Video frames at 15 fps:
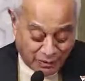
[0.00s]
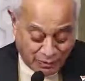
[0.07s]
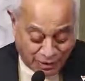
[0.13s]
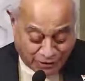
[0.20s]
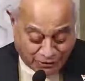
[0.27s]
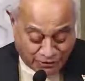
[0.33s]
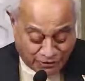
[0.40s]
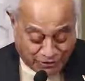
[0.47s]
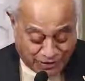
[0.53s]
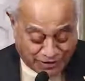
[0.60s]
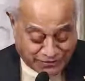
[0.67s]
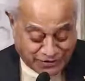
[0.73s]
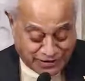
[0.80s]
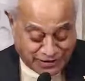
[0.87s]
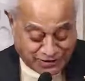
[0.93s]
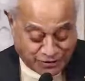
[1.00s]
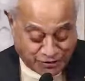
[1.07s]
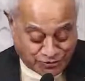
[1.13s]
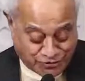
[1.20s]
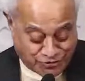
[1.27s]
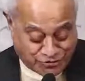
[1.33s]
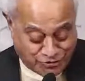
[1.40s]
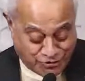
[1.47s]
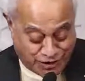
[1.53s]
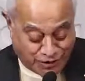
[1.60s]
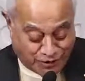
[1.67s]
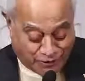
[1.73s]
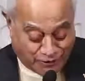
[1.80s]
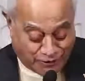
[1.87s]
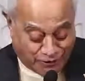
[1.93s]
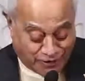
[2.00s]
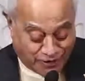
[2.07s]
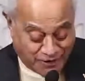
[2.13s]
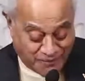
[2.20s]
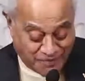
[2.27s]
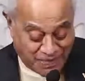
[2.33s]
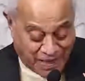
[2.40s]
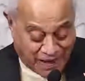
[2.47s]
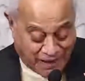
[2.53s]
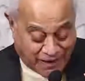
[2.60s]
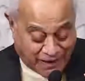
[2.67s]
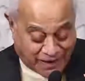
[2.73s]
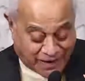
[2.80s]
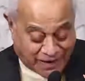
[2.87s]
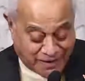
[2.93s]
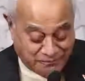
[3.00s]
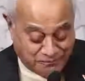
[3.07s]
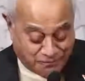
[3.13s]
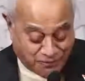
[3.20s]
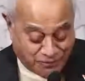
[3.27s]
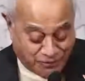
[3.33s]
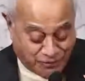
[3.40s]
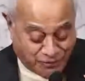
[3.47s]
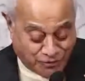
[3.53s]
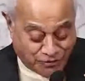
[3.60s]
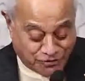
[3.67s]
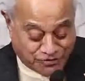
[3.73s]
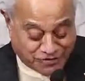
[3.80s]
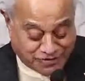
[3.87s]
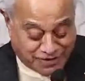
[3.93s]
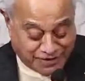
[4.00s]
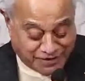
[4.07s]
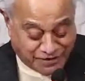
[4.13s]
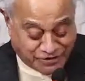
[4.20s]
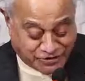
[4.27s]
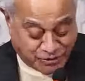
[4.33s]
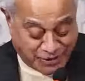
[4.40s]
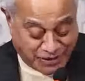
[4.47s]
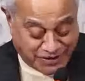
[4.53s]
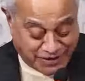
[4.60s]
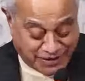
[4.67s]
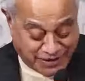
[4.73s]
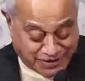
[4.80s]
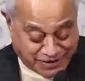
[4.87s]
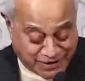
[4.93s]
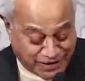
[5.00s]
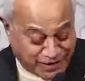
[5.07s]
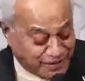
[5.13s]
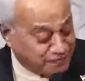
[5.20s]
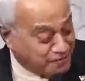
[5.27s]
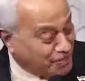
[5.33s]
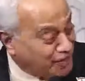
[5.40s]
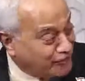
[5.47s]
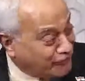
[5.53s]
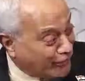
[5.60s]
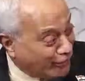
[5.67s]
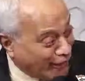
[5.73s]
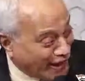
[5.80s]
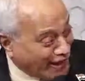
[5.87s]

We congratulate Dr. Sunil Kaul, our Qimpro Gold Standard 2018 for